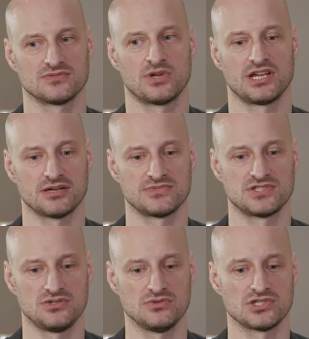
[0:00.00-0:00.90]
When it comes
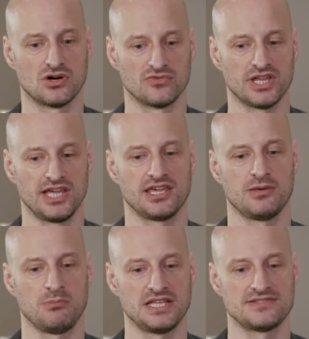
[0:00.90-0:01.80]
to Snowflake,
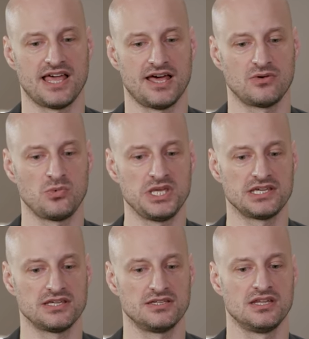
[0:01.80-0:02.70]
it means that we
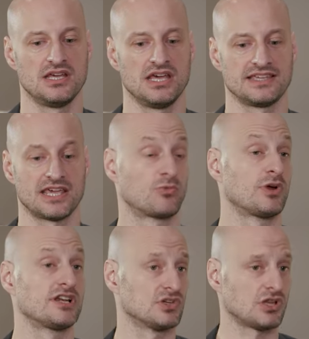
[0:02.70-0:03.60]
can get
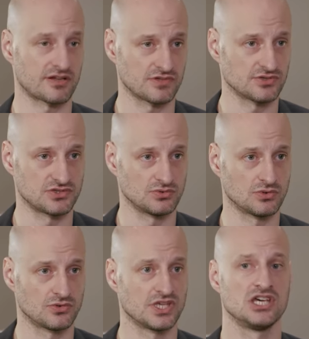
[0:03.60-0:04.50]
rid of a lot of those
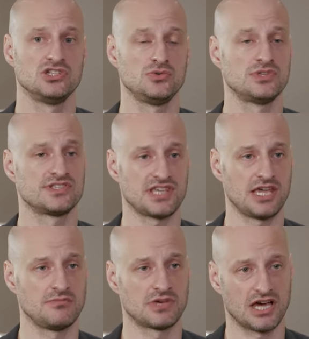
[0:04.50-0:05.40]
tools, do the
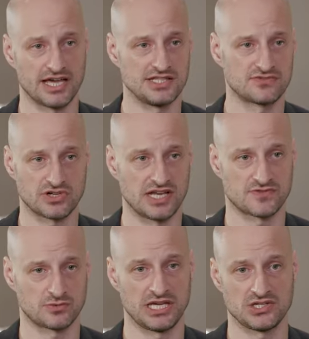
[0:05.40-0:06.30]
same kinds of
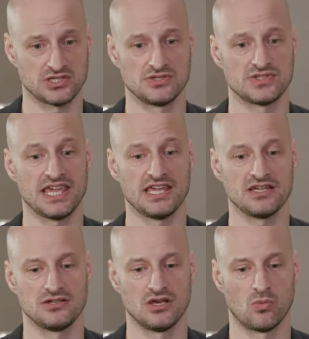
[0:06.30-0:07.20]
transformations
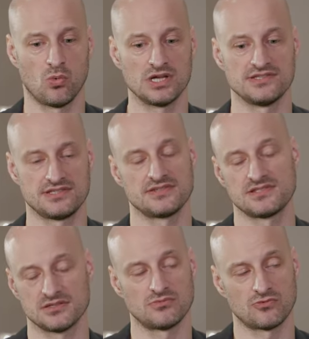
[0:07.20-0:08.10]
in one
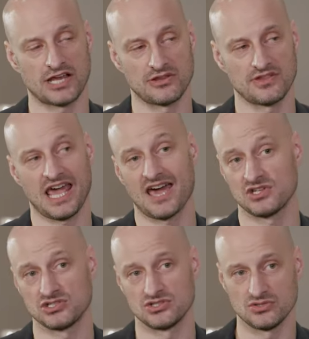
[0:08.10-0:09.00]
system rather than
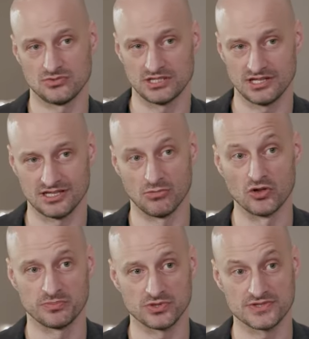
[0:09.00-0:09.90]
having to do it in
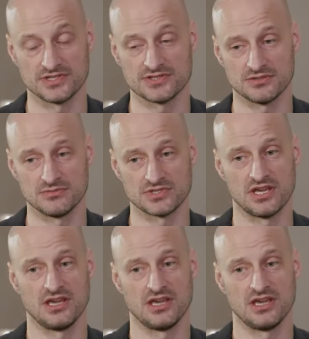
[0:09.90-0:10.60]
multiple systems.